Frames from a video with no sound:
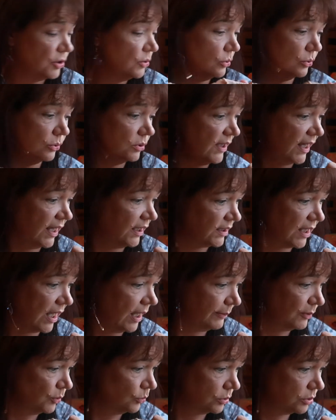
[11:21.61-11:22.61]
call that
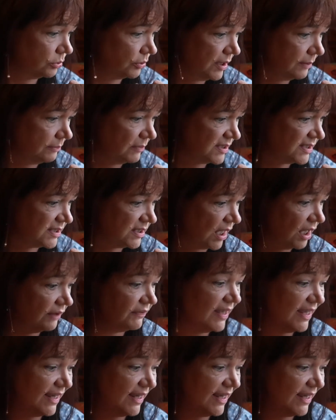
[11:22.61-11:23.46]
camel or cream myself.